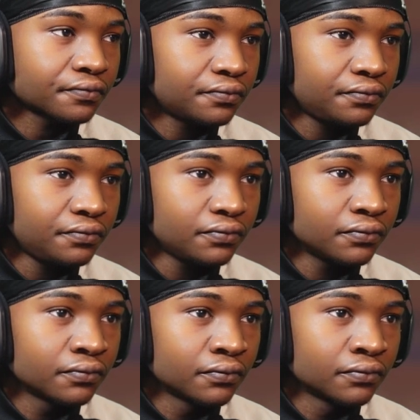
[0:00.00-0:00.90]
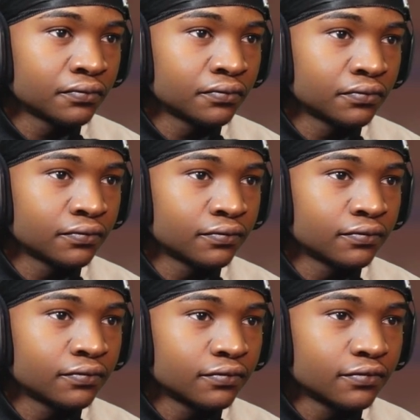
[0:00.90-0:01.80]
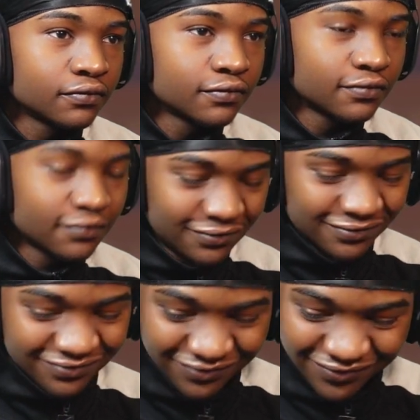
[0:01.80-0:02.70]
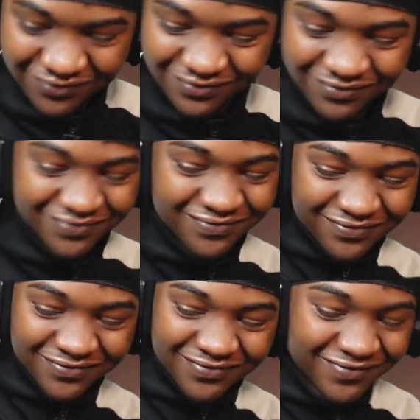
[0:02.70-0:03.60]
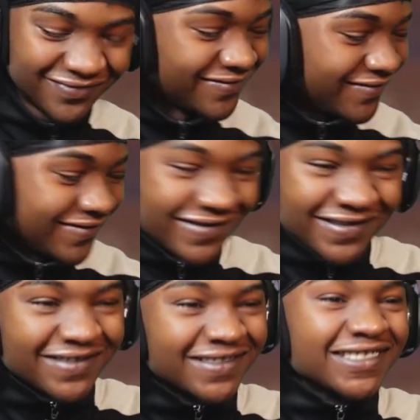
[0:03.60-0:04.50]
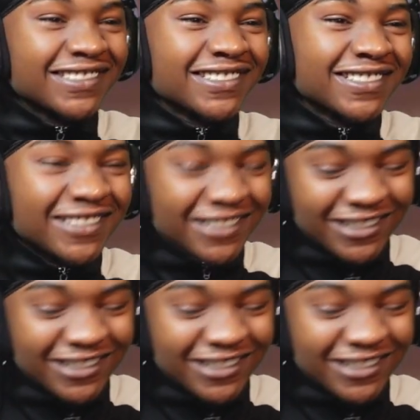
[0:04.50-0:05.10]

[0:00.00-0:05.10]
No words are spoken by the person on screen.